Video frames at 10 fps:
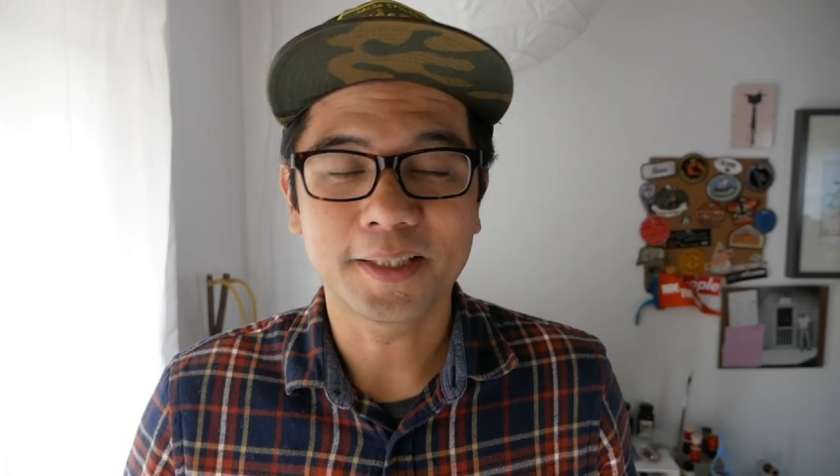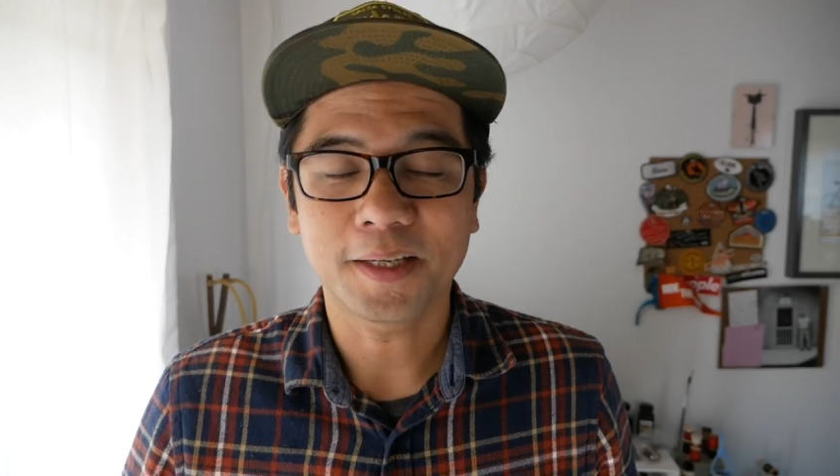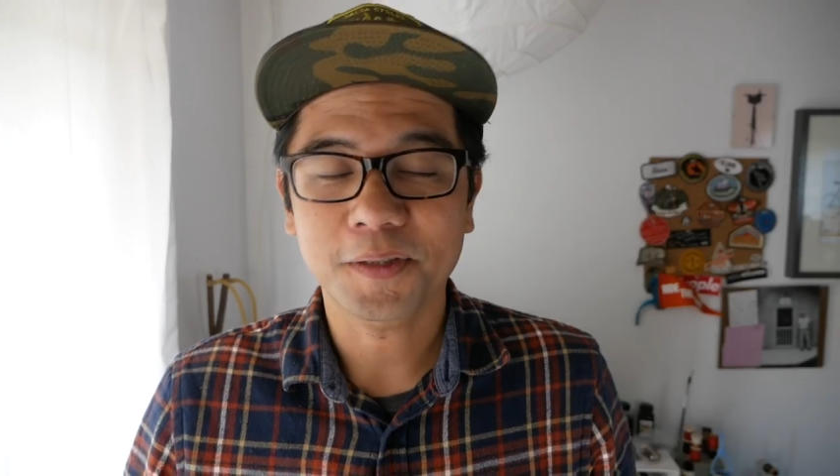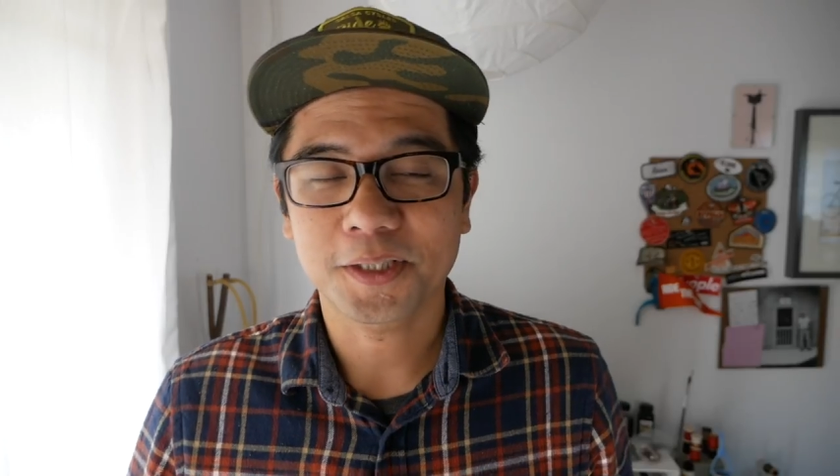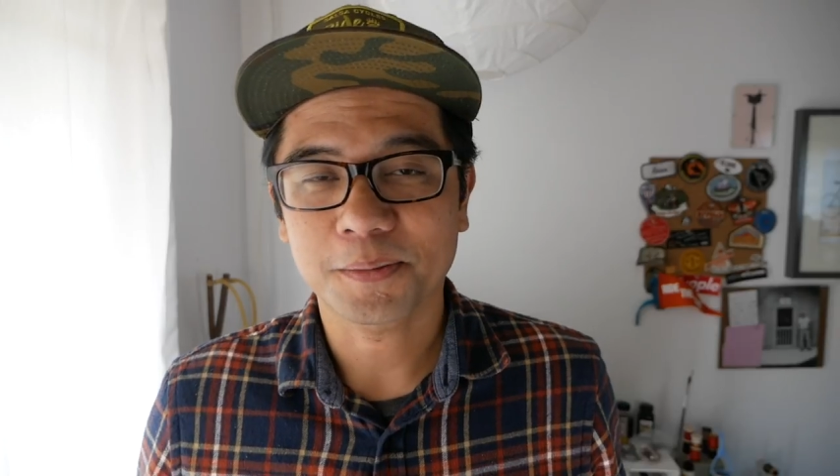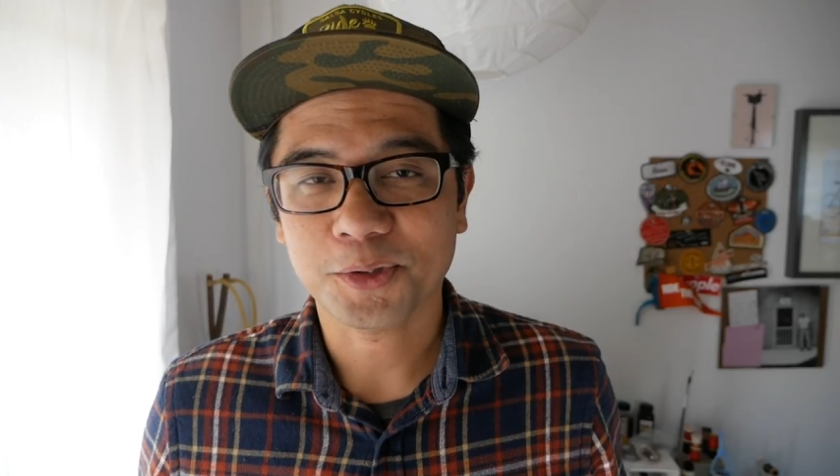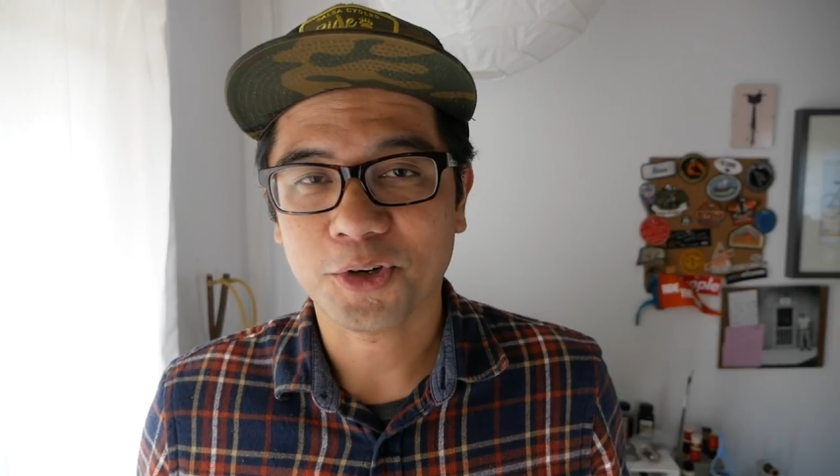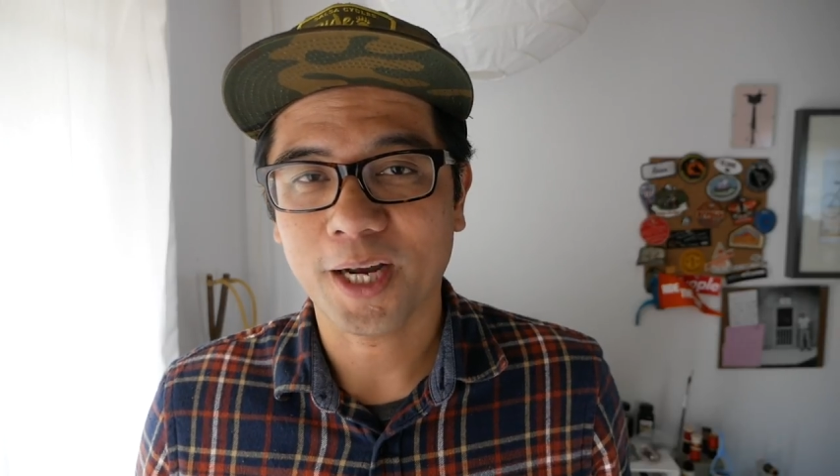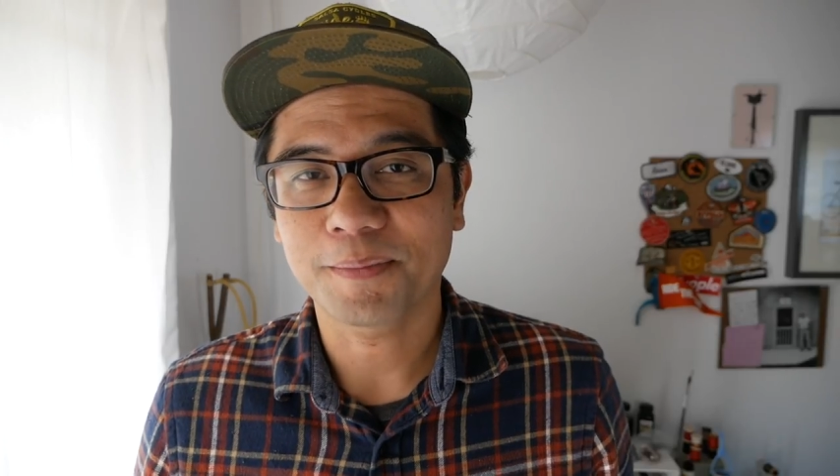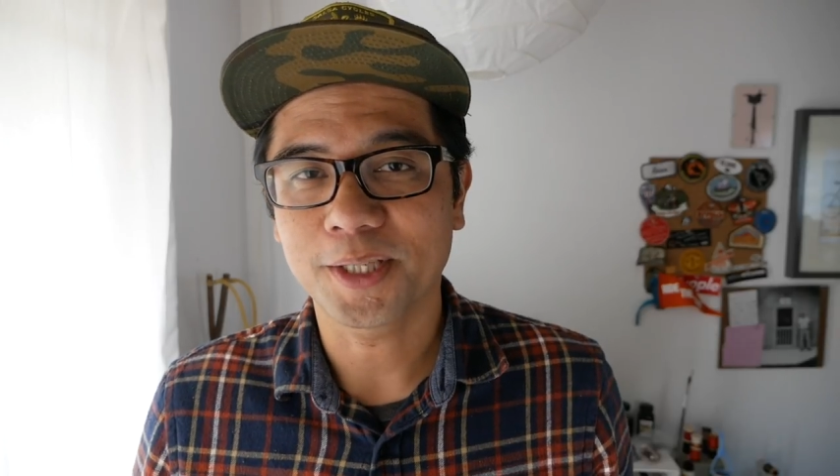then definitely
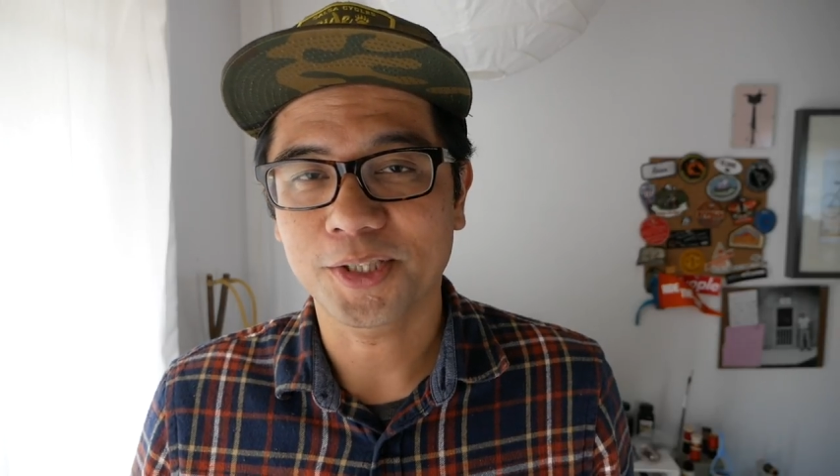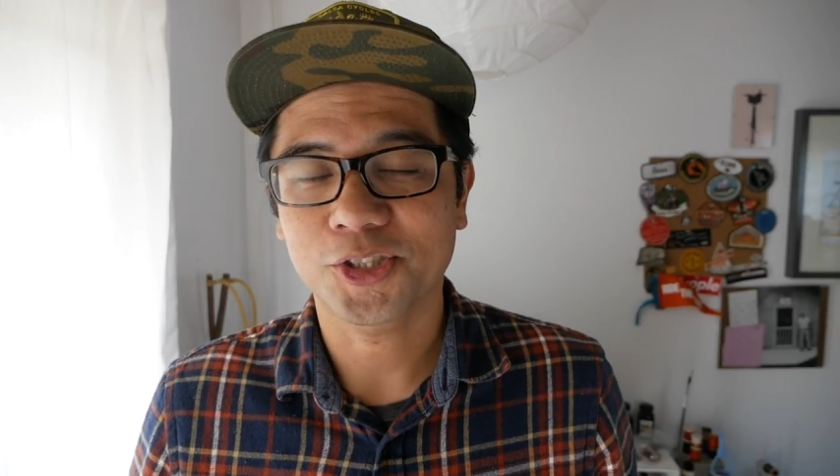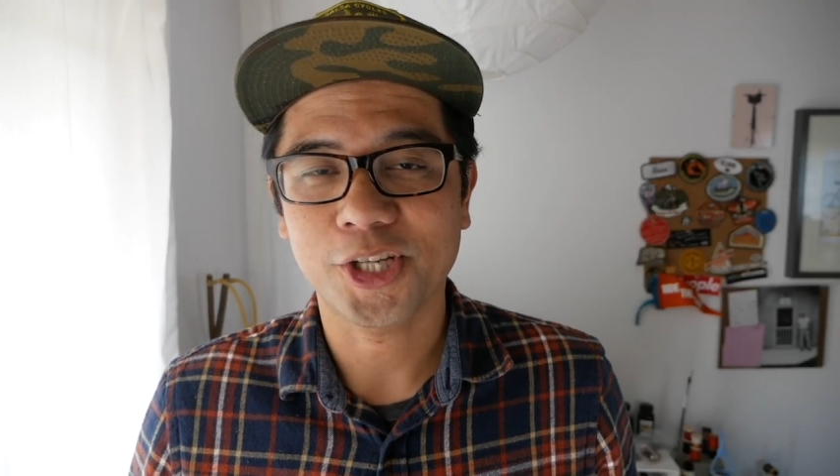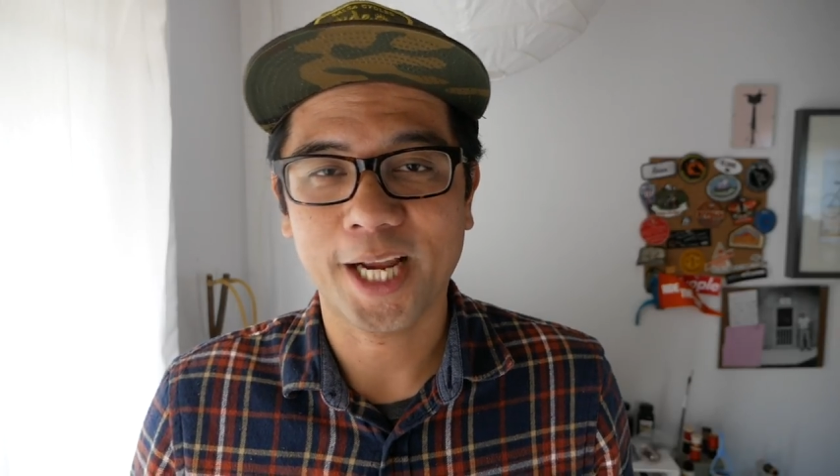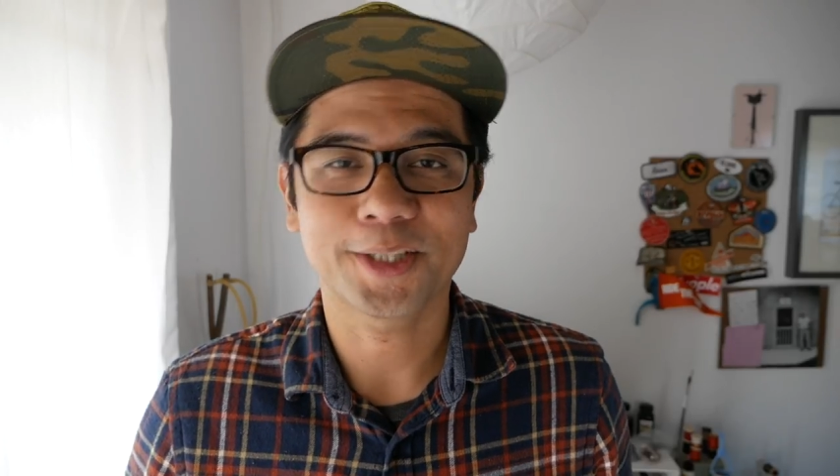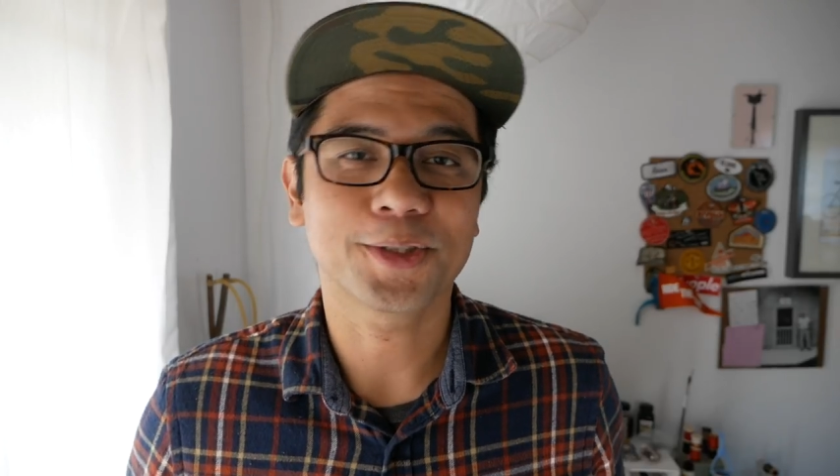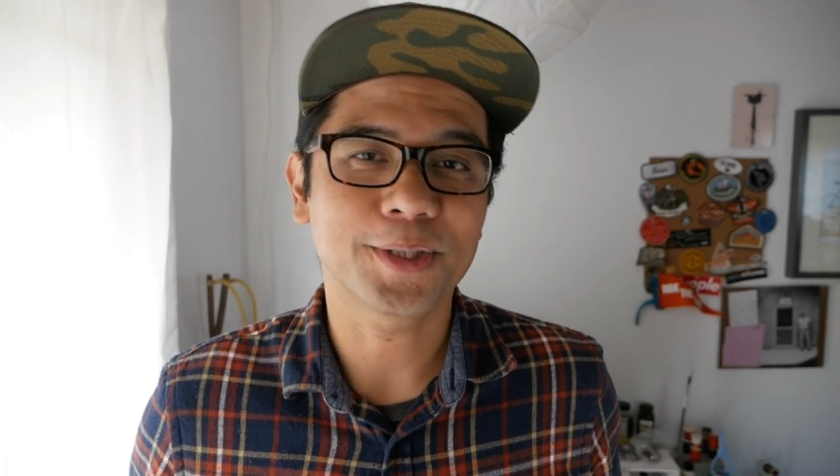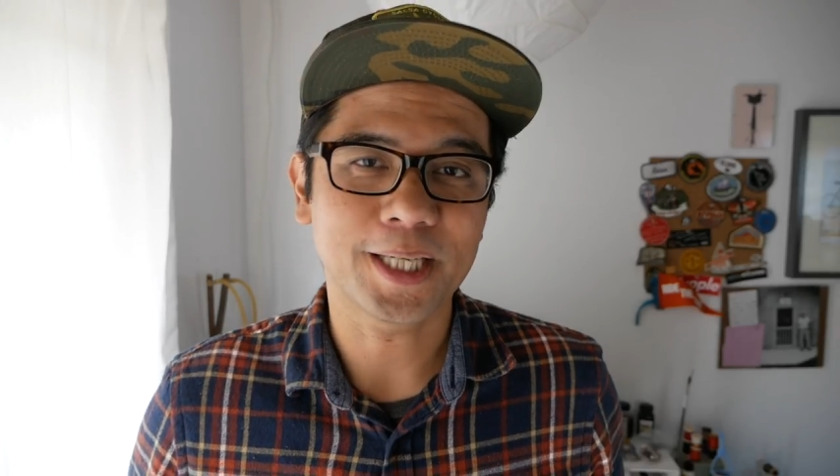subscribe. This channel